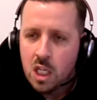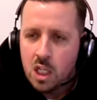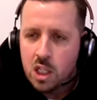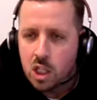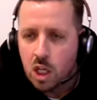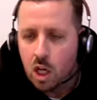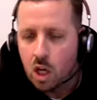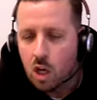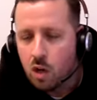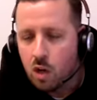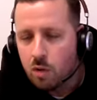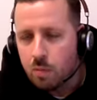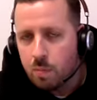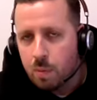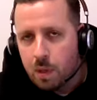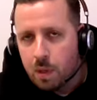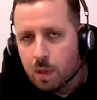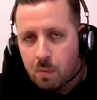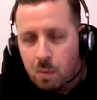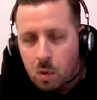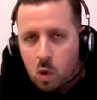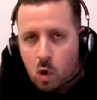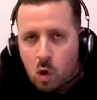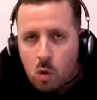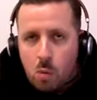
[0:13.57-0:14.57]
So I've been
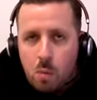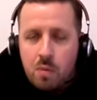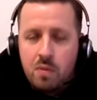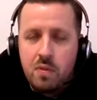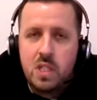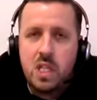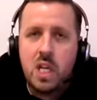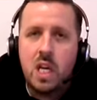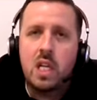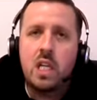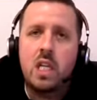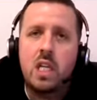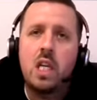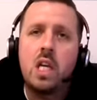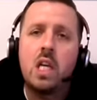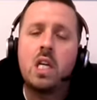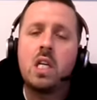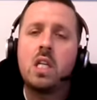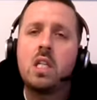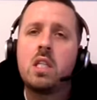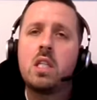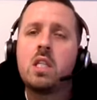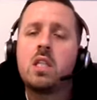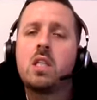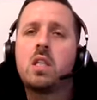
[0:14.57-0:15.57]
in recruitment for ten
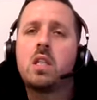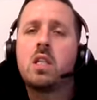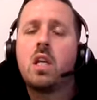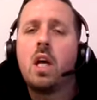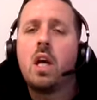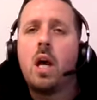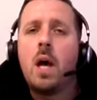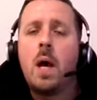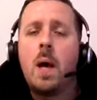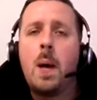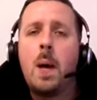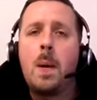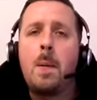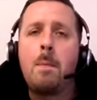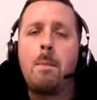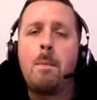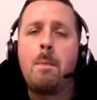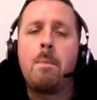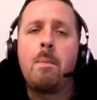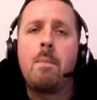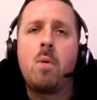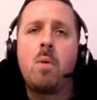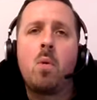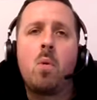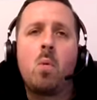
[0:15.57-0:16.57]
years,
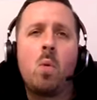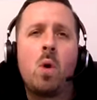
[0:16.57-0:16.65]
um,